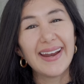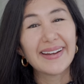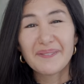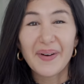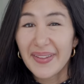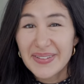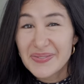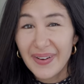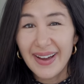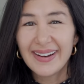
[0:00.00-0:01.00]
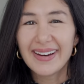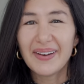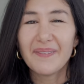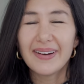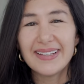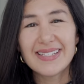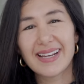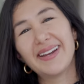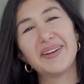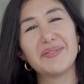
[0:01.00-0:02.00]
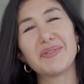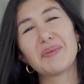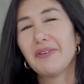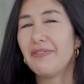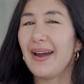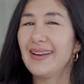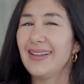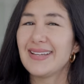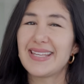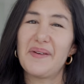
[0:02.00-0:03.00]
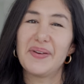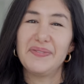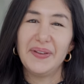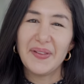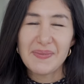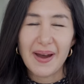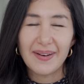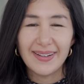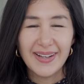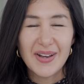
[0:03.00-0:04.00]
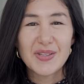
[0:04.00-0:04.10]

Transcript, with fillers: and I, while that's fine, I wanted to kind of revitalize how I feel about it